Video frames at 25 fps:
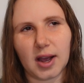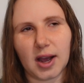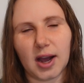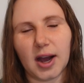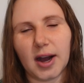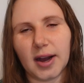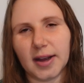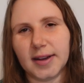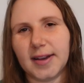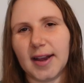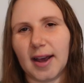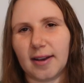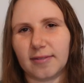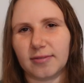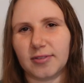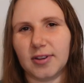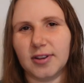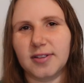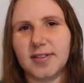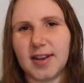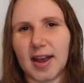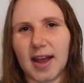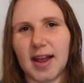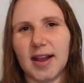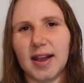I'd have to
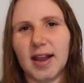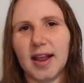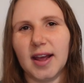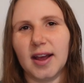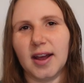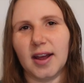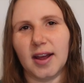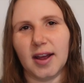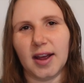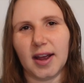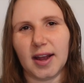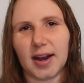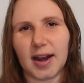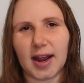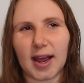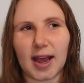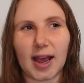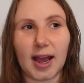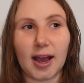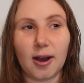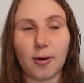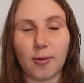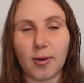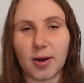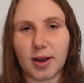tell her, and
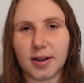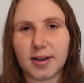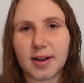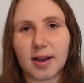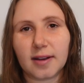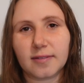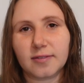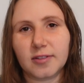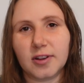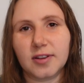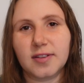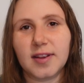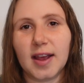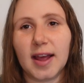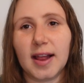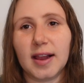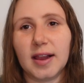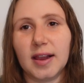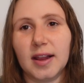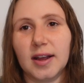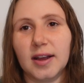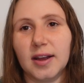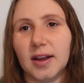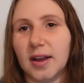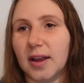how I'd have to tell
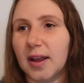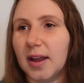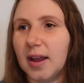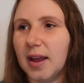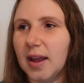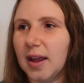her.